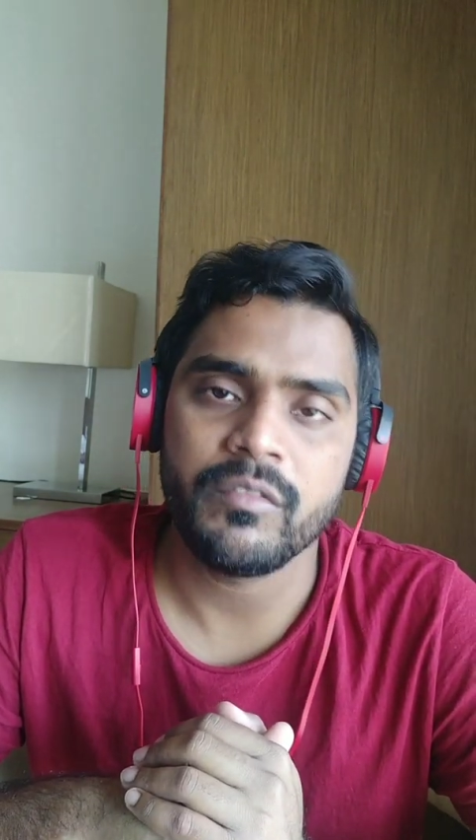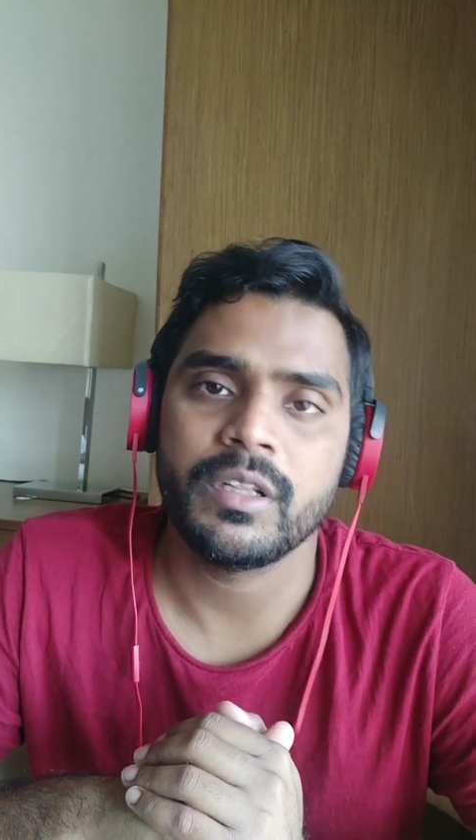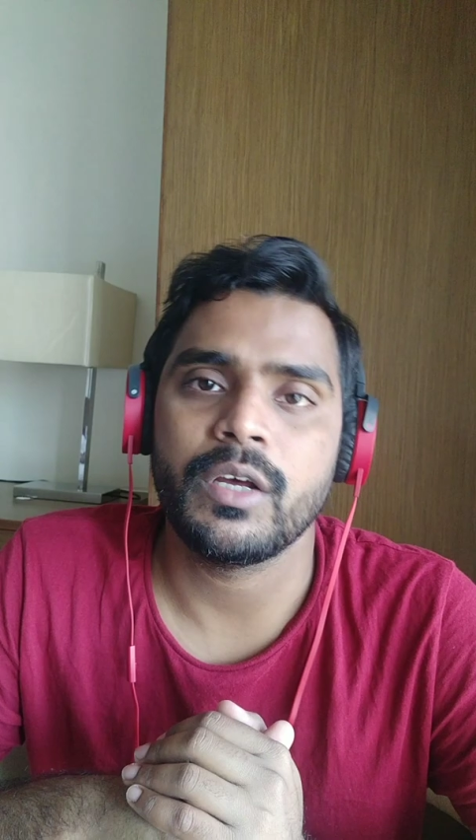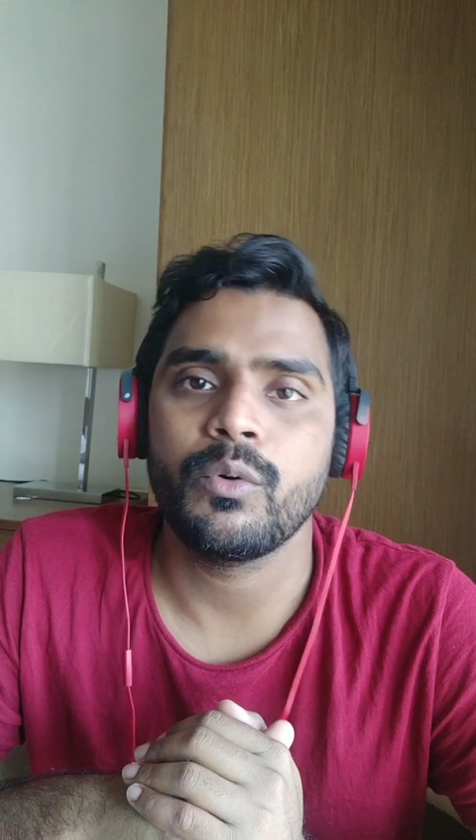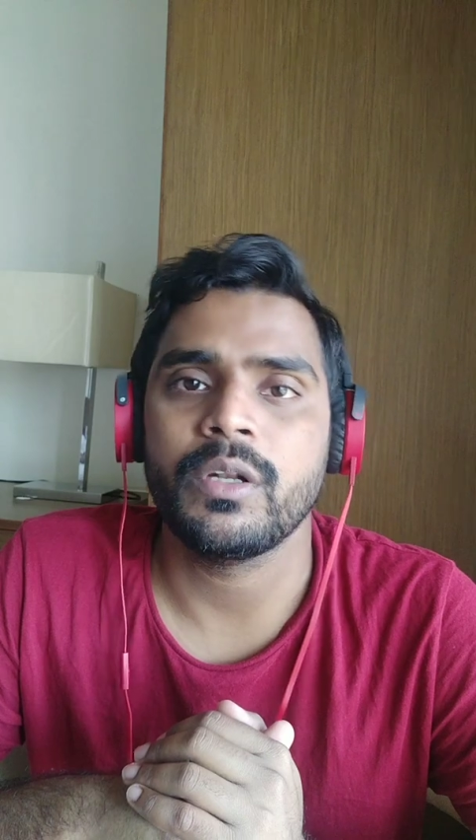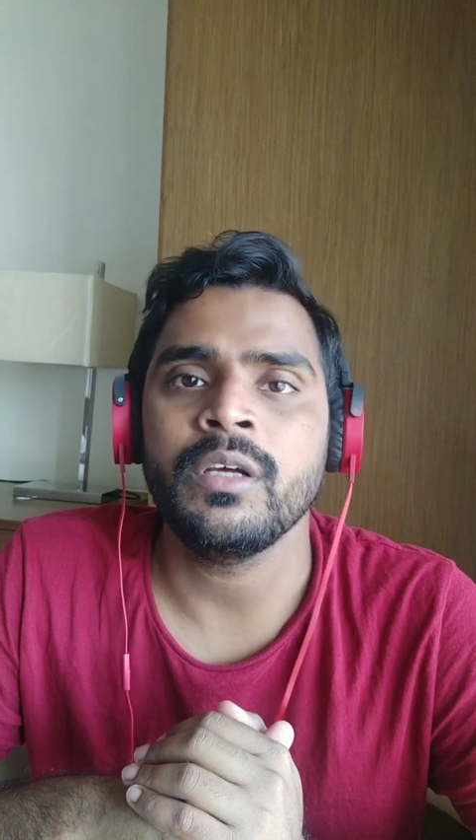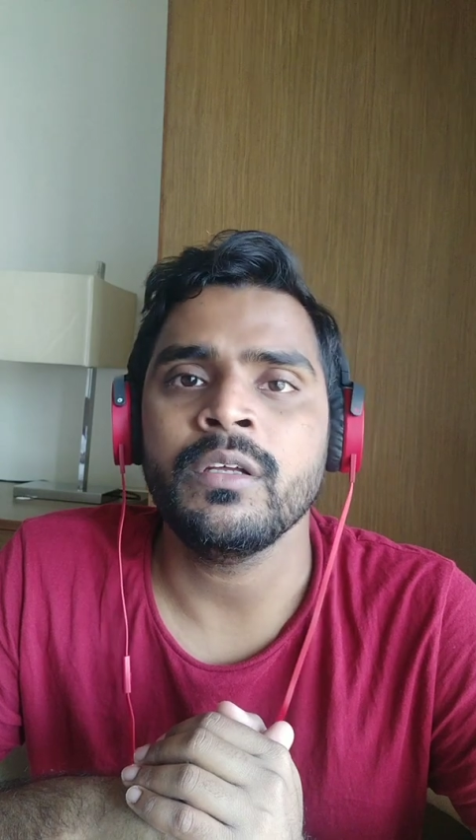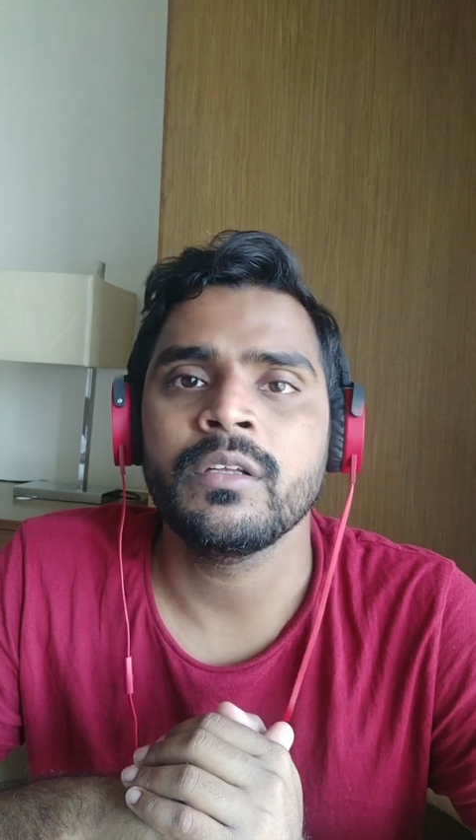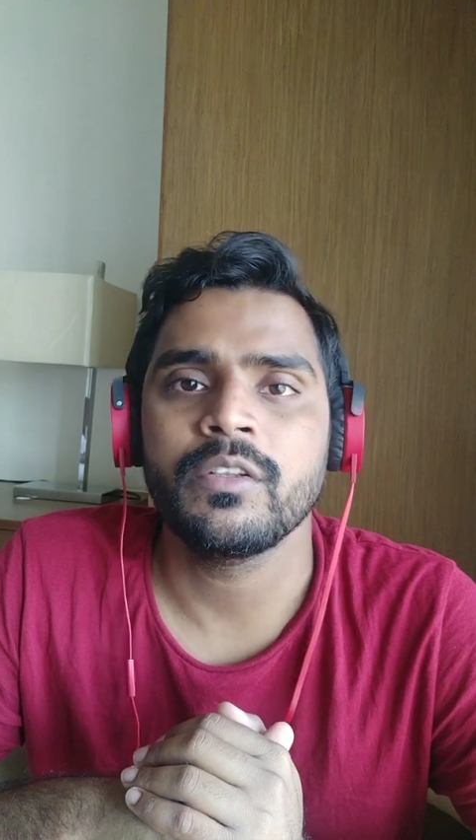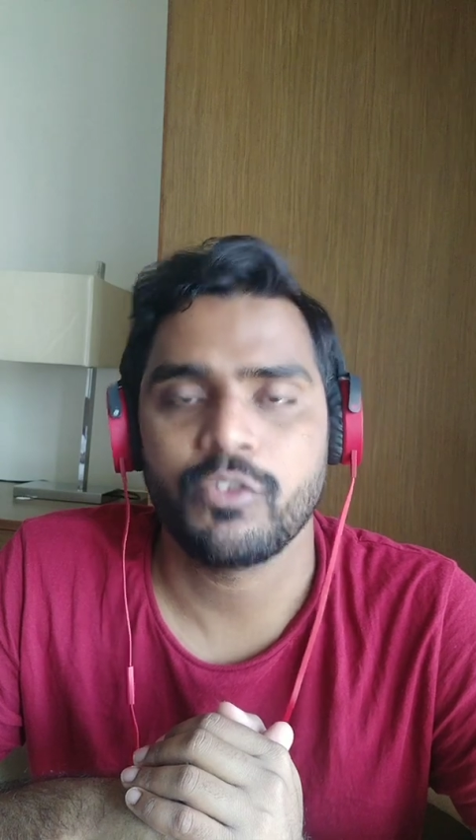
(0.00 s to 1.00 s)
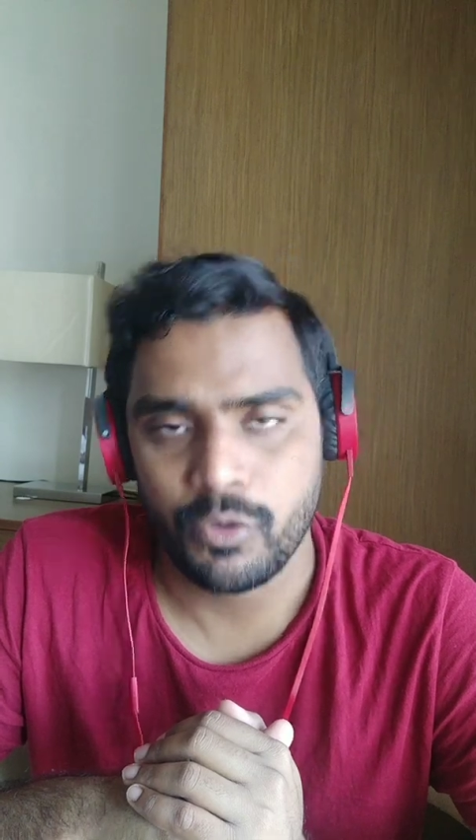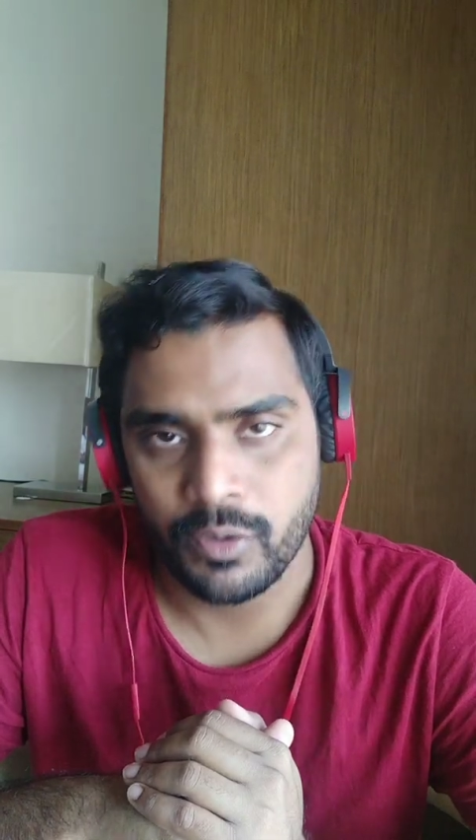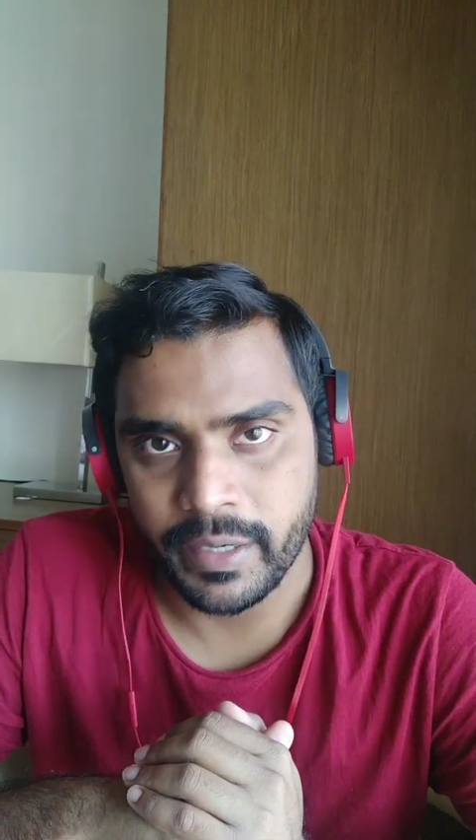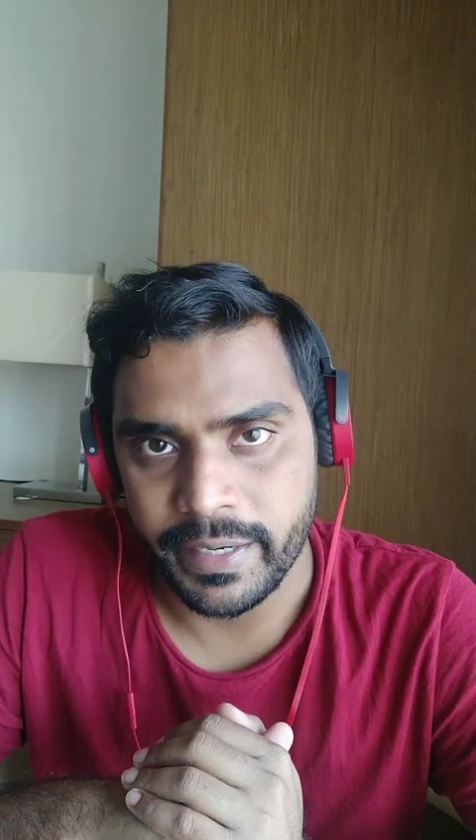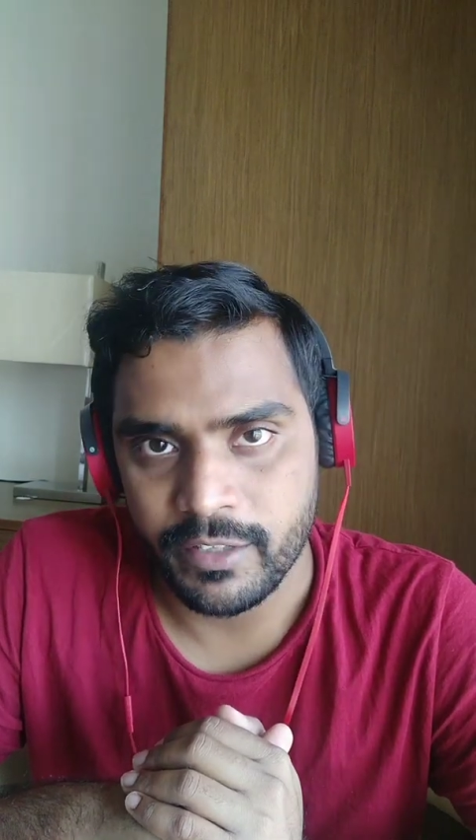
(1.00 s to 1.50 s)
without a
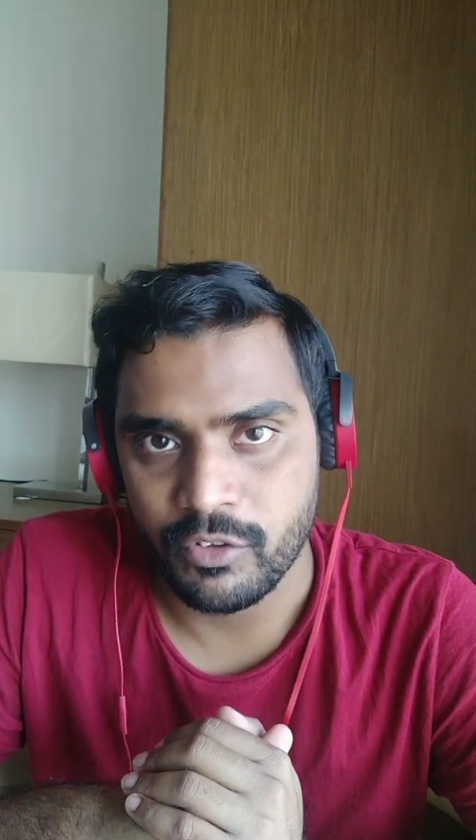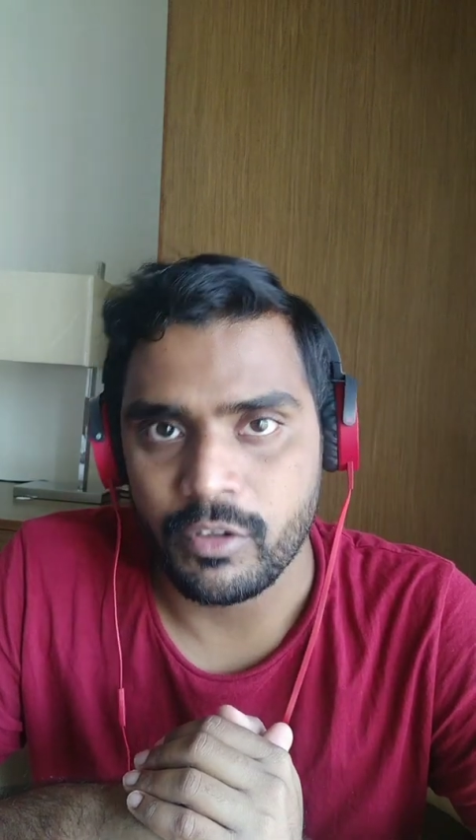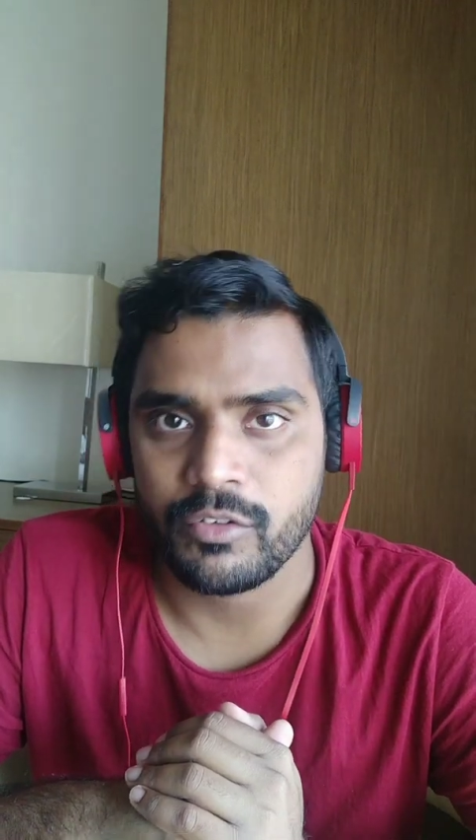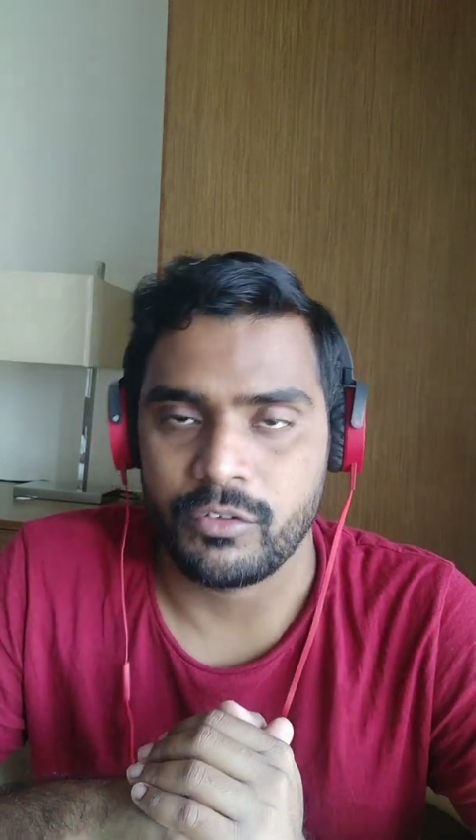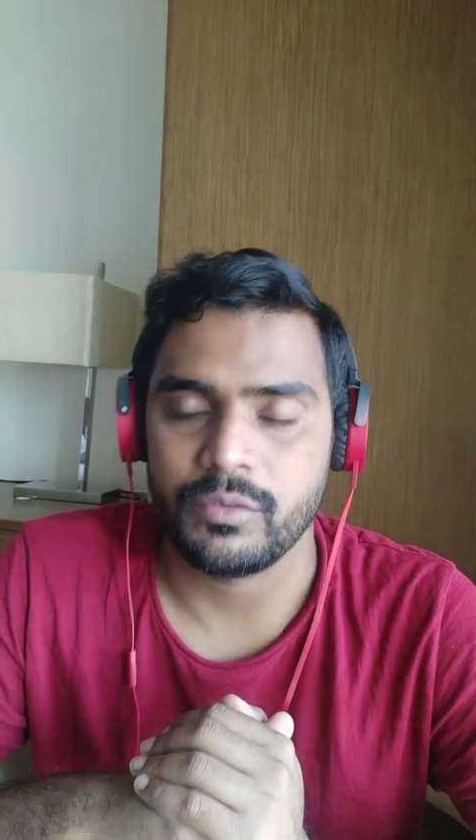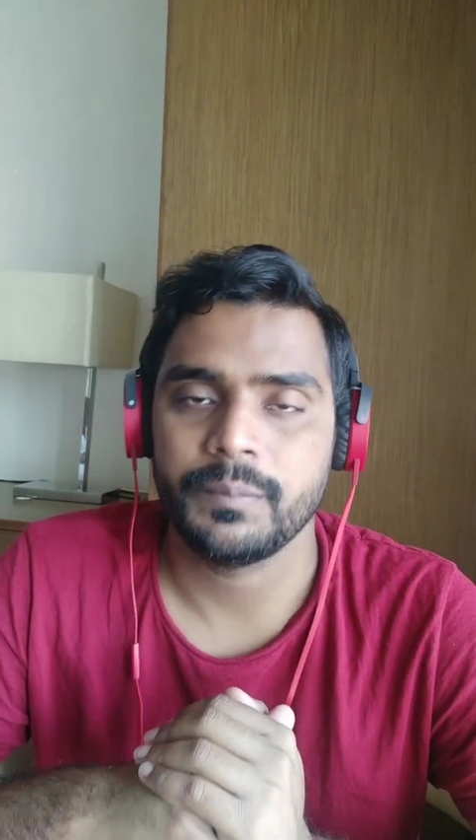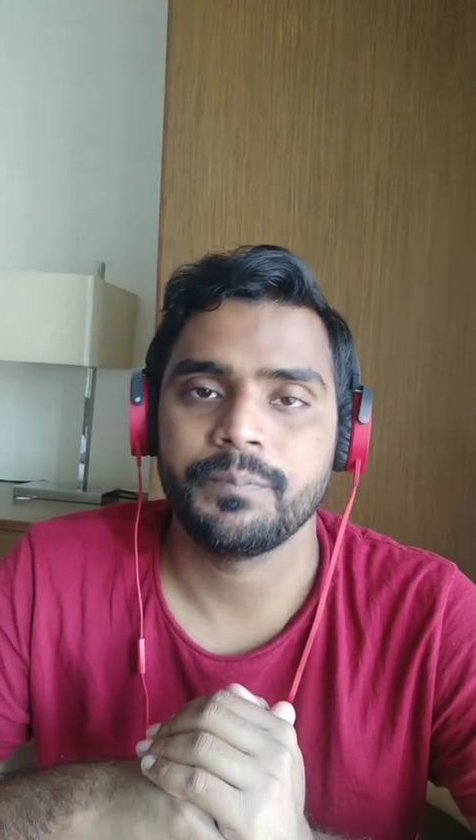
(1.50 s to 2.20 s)
sono guidance also,